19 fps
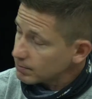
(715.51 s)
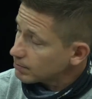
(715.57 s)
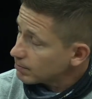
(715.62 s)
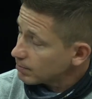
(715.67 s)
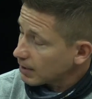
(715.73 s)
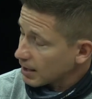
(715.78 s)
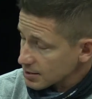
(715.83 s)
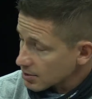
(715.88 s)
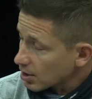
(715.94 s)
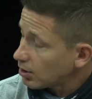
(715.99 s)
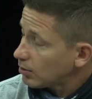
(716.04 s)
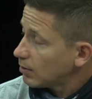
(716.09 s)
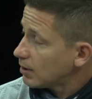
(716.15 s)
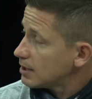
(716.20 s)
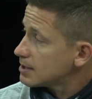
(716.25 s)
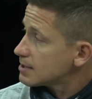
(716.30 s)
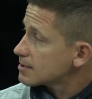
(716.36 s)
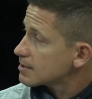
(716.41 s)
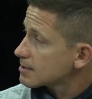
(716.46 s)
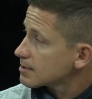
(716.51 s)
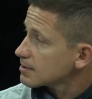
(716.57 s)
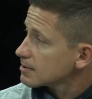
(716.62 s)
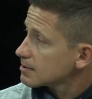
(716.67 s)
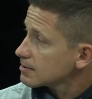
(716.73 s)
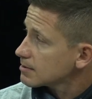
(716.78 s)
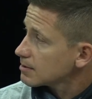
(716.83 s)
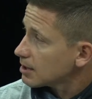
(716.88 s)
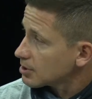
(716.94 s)
as
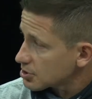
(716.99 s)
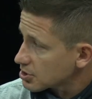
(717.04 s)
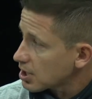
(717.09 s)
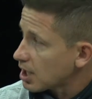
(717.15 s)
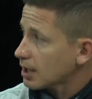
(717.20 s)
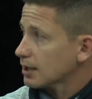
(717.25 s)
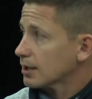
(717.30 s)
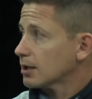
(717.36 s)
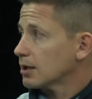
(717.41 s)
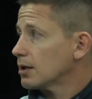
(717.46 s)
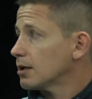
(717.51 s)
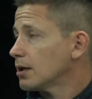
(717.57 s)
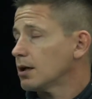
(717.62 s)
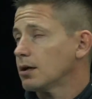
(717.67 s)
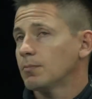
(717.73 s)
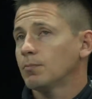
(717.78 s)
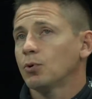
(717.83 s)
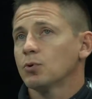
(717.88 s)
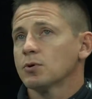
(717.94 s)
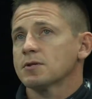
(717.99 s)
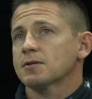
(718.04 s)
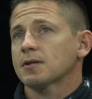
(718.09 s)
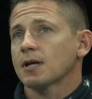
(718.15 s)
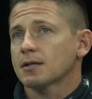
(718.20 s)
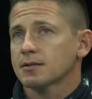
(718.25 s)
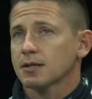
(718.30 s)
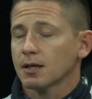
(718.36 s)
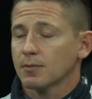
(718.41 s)
always, a shot at a boys
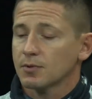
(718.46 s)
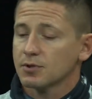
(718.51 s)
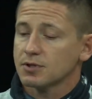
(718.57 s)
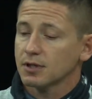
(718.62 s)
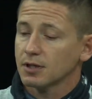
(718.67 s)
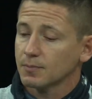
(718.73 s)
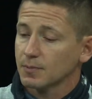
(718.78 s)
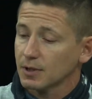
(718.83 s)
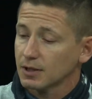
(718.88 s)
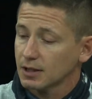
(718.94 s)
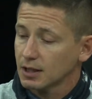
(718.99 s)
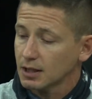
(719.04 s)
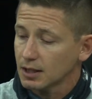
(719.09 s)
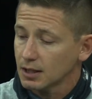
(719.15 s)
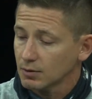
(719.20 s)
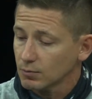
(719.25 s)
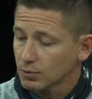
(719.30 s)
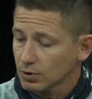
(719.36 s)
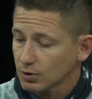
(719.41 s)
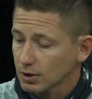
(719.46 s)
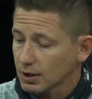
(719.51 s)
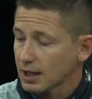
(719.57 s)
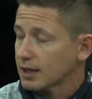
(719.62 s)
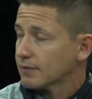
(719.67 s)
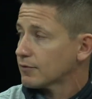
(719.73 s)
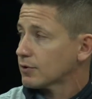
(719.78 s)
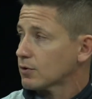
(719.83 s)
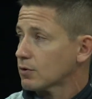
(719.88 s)
state championship, and then we're going to
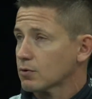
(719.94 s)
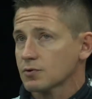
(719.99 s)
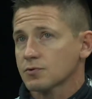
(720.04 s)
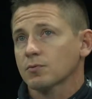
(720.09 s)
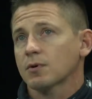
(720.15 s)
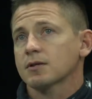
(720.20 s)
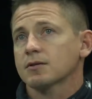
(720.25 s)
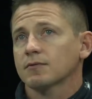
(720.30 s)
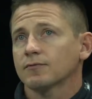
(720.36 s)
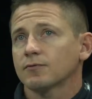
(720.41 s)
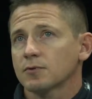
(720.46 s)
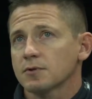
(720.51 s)
have the girls wrestling for a